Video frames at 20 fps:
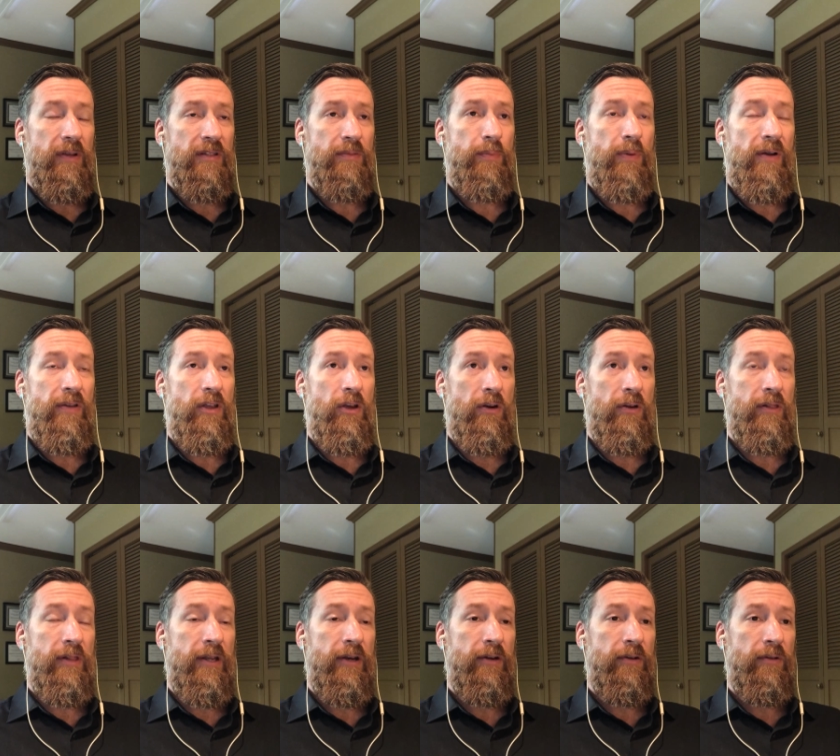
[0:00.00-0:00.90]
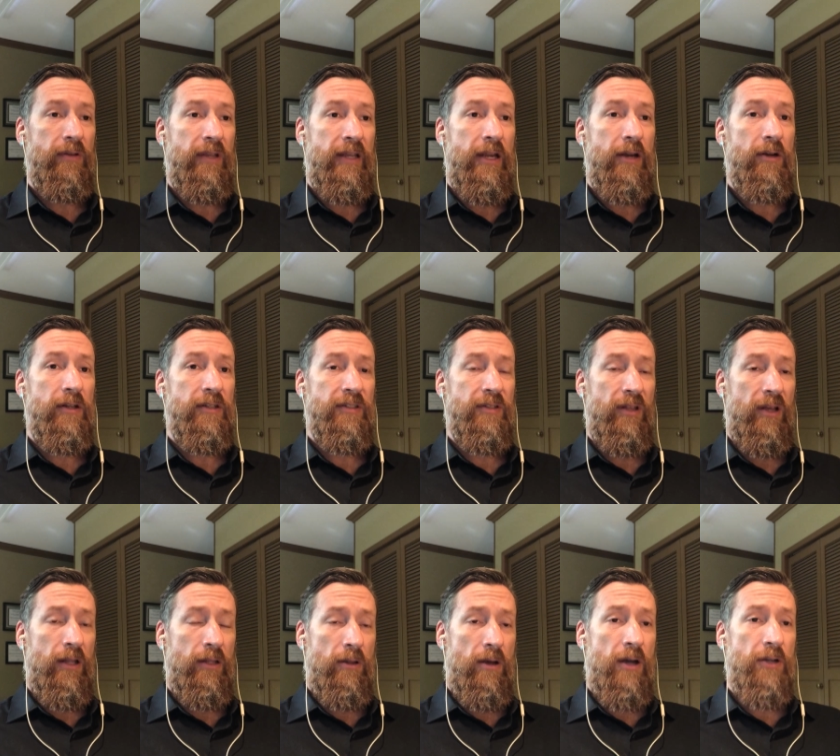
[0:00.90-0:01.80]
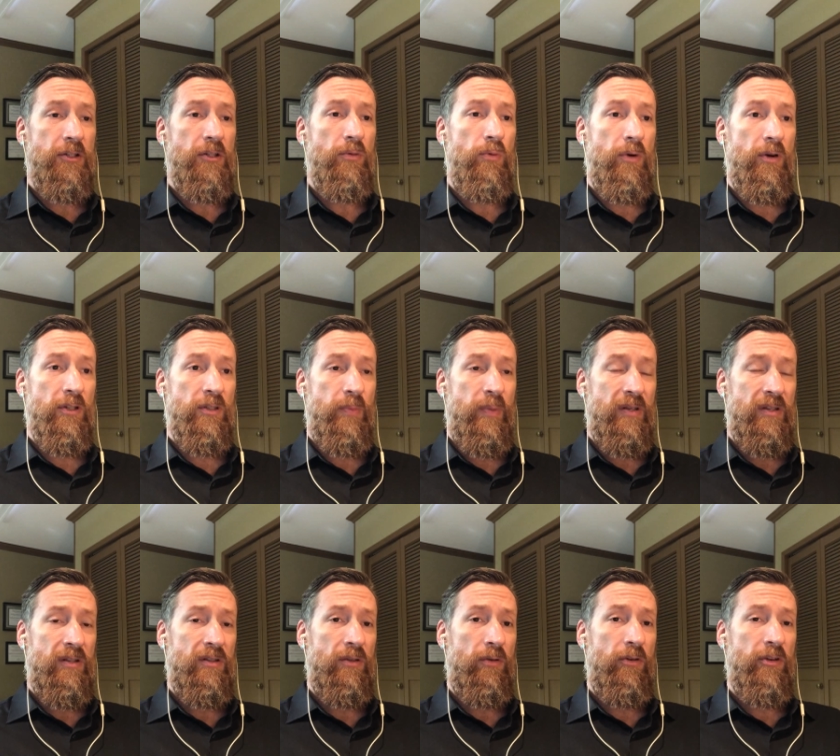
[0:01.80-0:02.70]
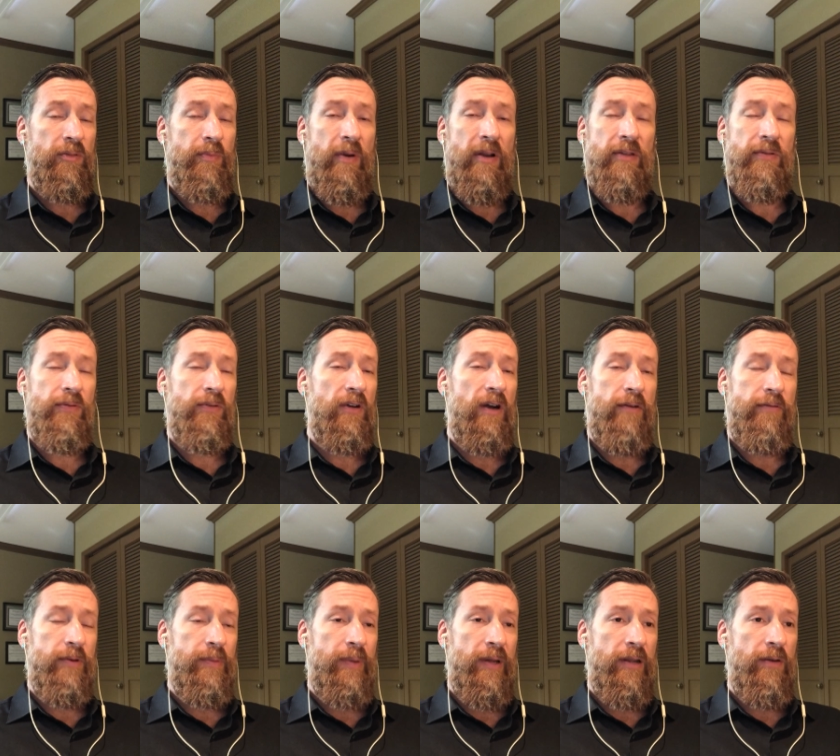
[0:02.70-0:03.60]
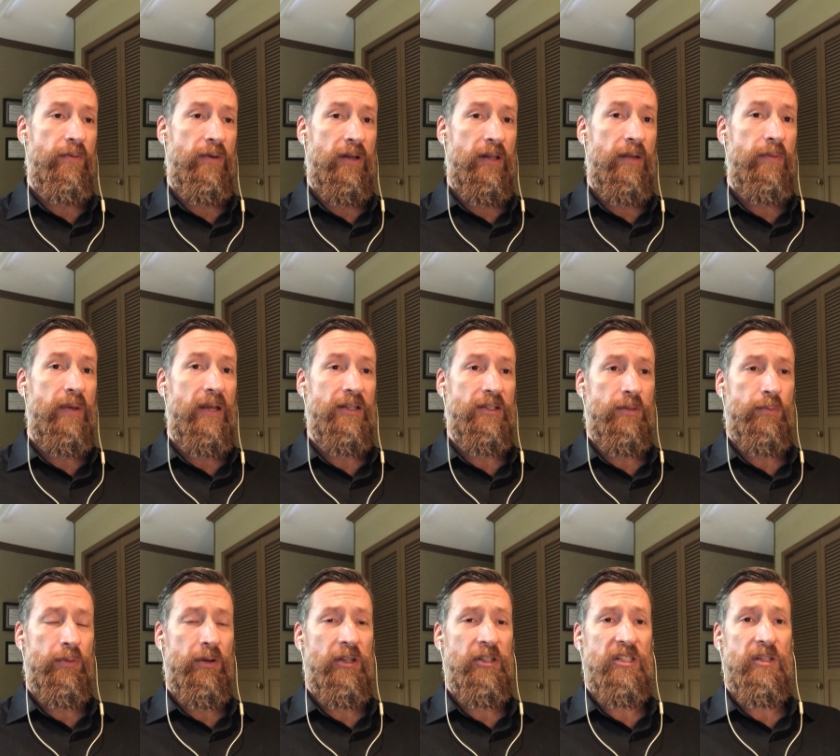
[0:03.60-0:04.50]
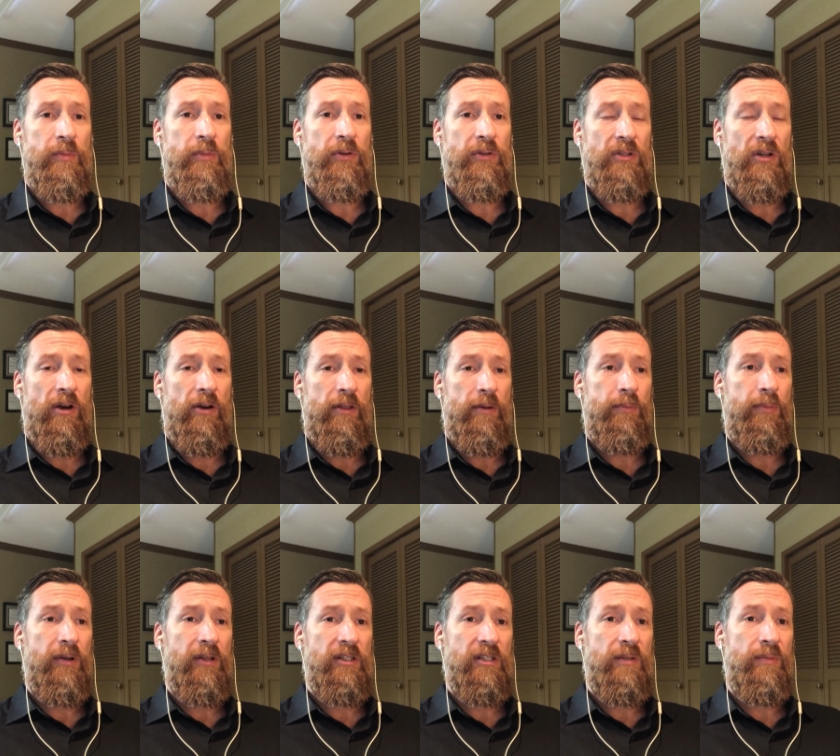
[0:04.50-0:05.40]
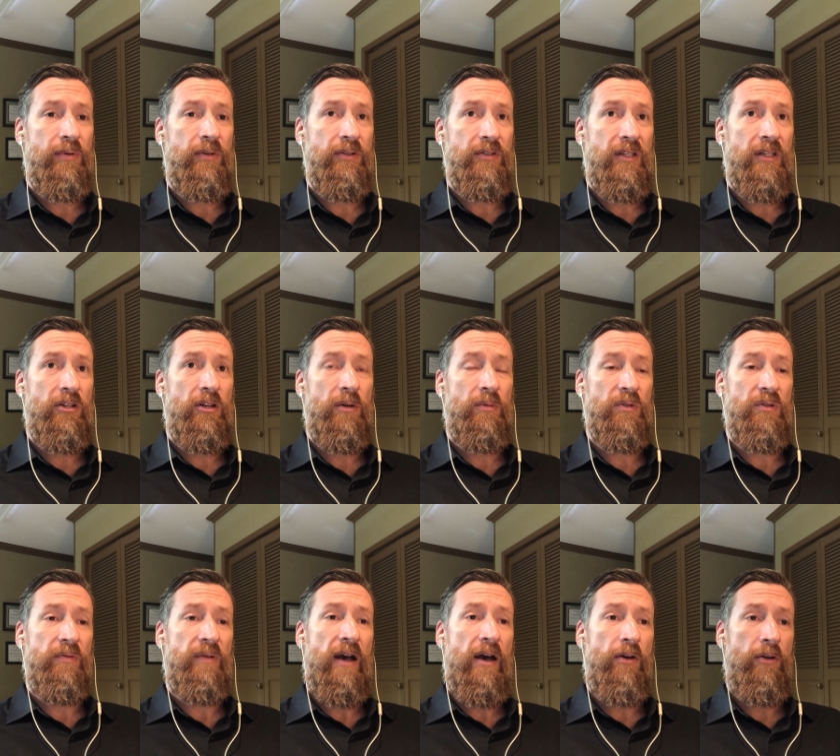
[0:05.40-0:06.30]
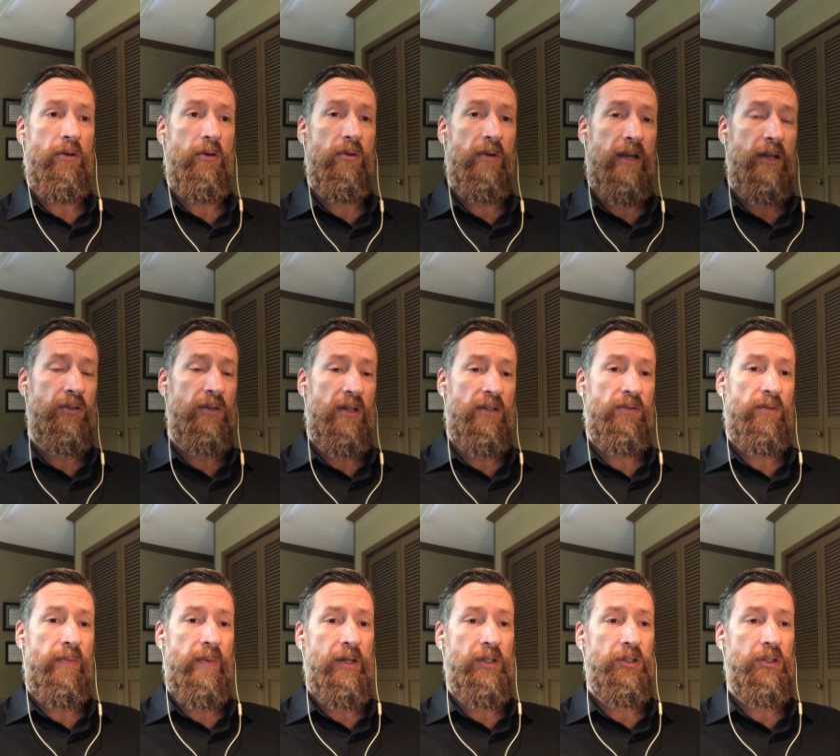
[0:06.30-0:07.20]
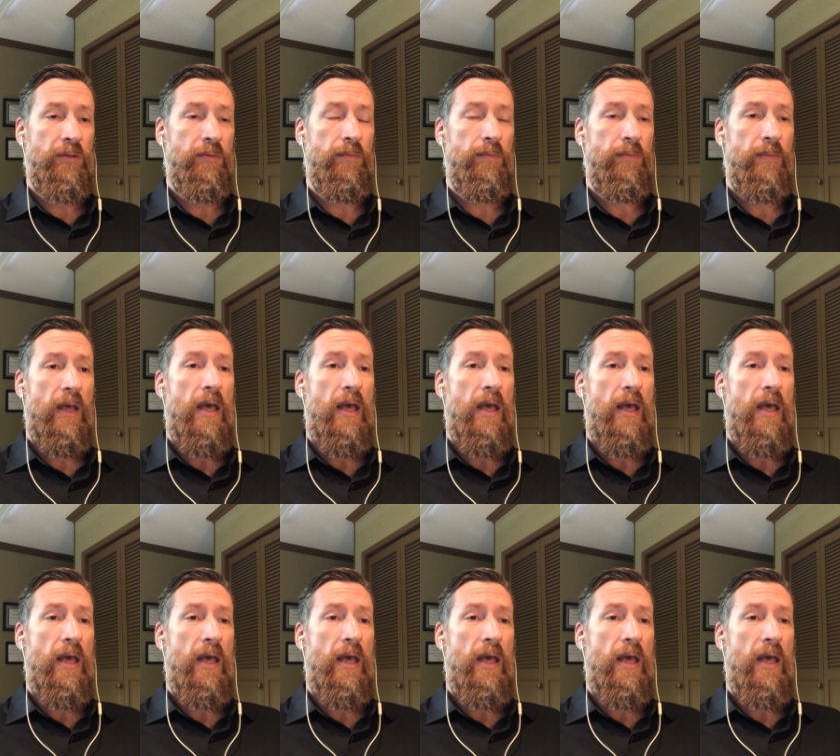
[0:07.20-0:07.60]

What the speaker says: It's geared us a lot towards business owners, but it's for everybody really, because the principles are the principles in terms of how to create transformation,